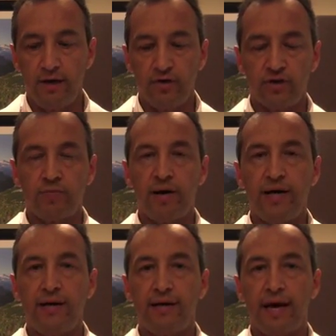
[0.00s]
your
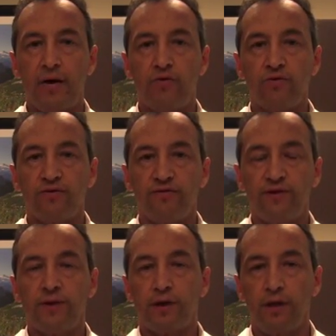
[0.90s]
spine encounters
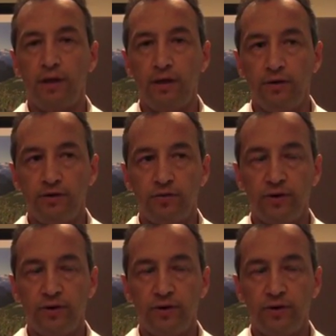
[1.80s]
physical loads,